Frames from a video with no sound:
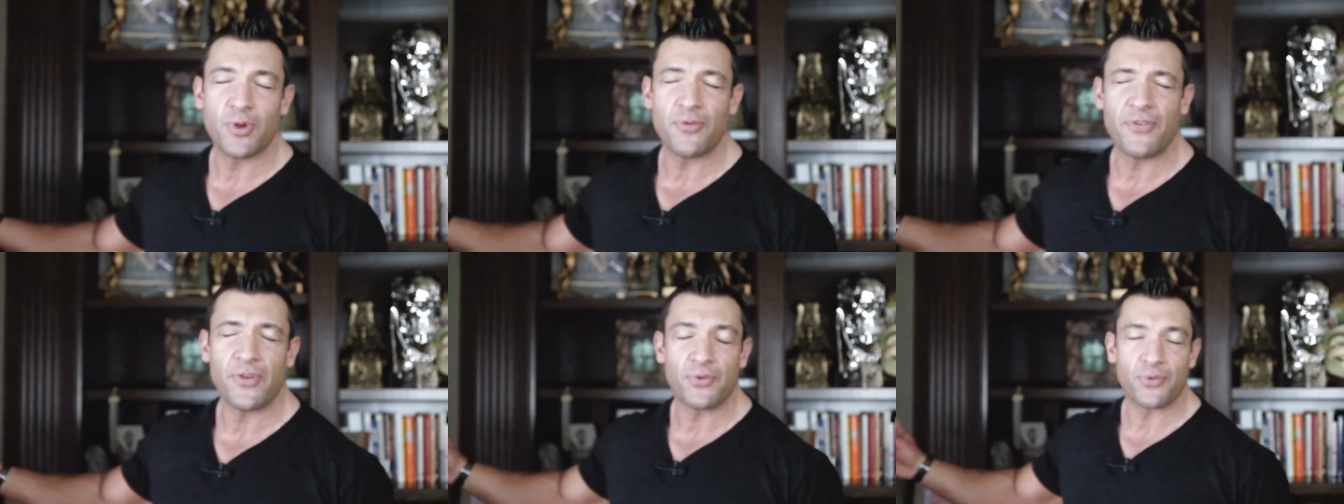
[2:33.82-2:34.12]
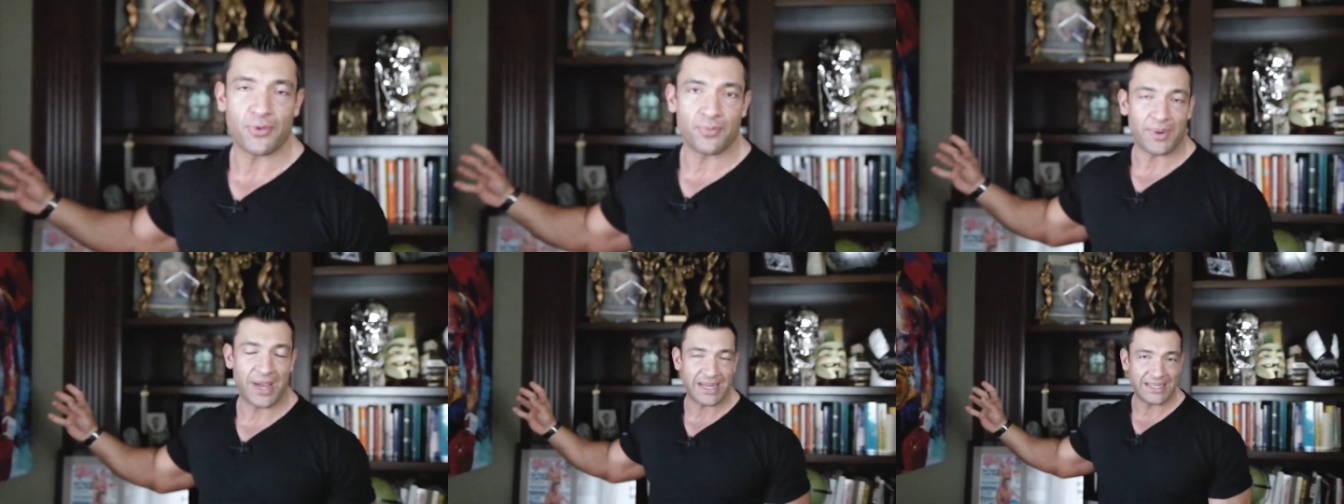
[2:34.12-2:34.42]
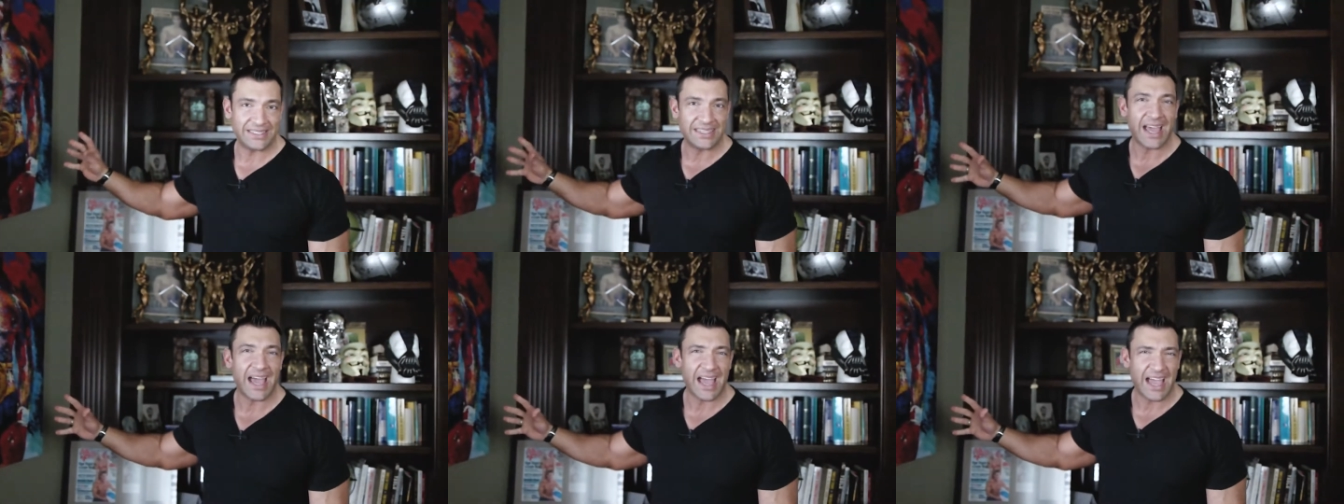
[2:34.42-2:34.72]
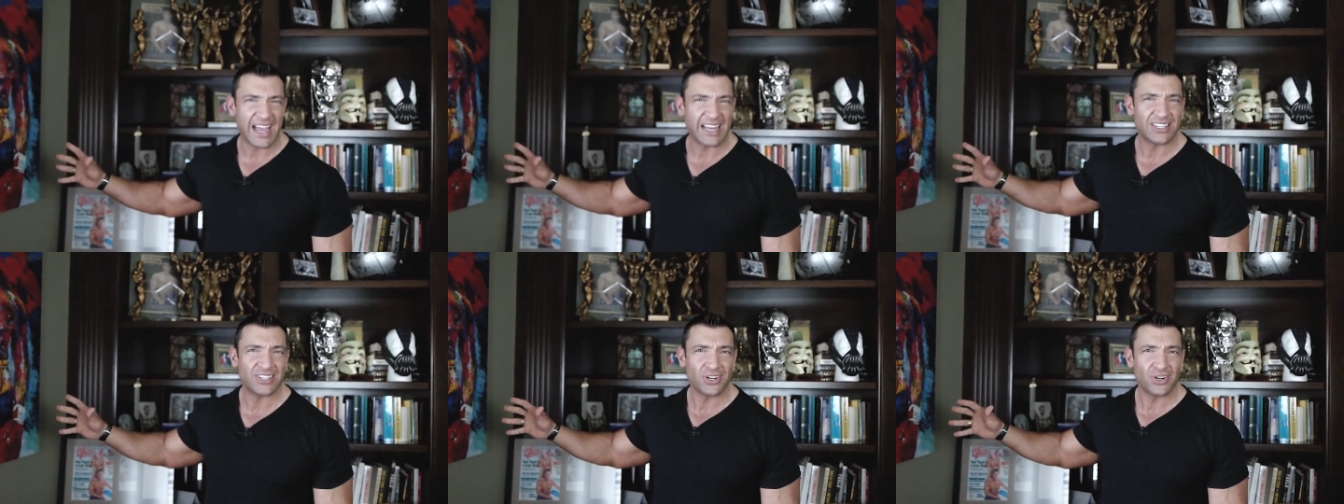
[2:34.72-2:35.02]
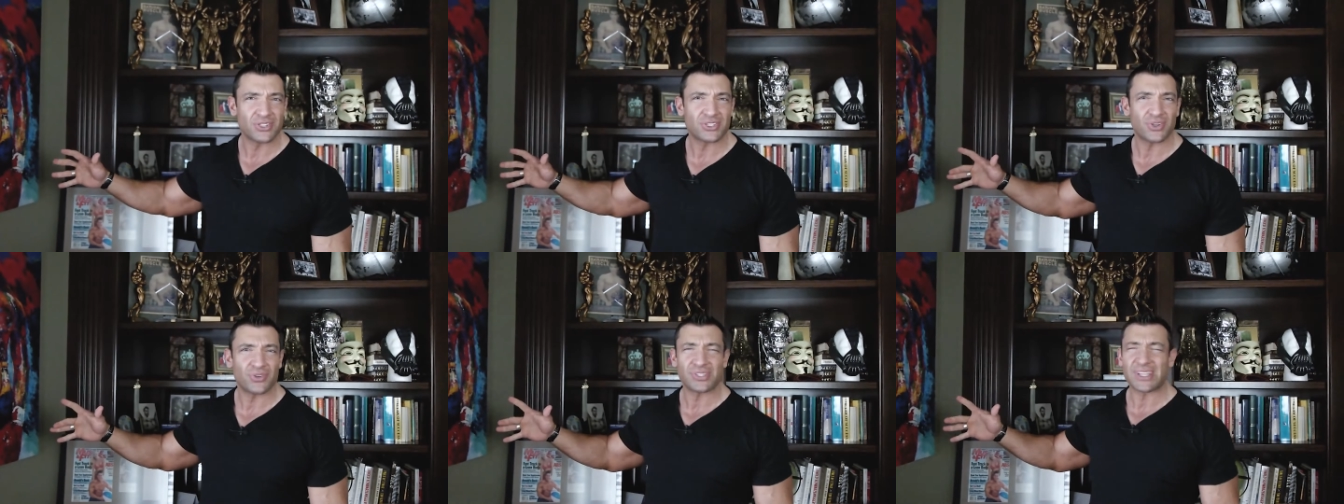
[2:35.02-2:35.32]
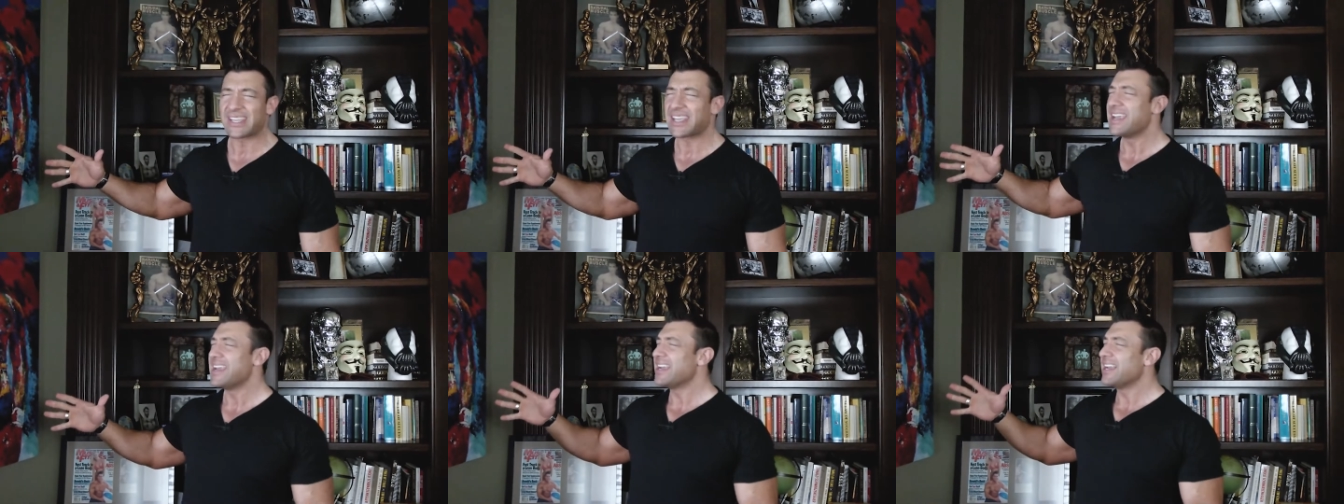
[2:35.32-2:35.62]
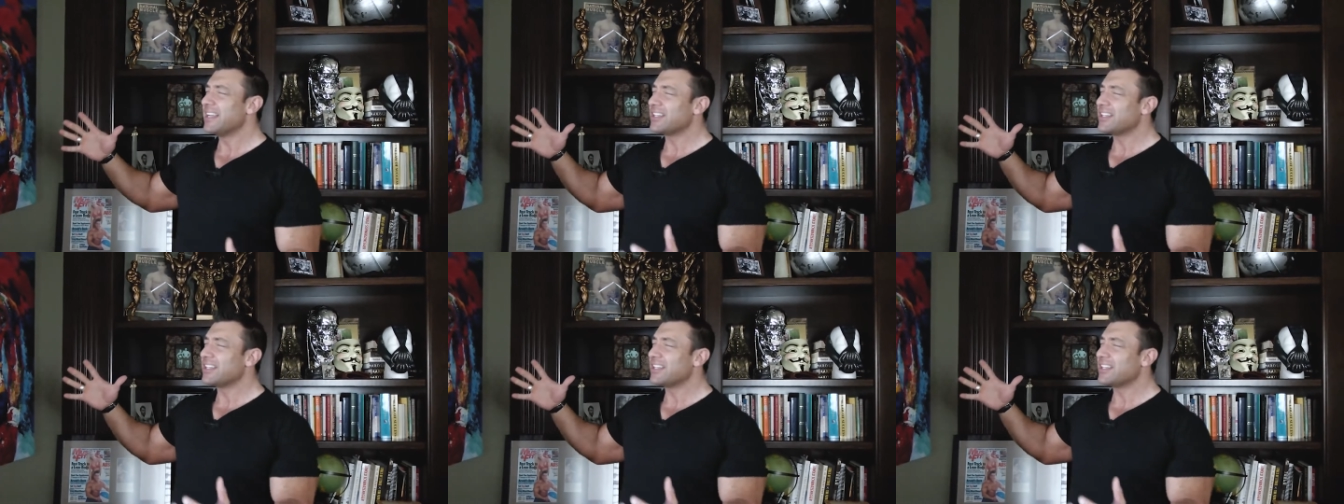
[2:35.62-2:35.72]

movie with my dad. You know, so it's like,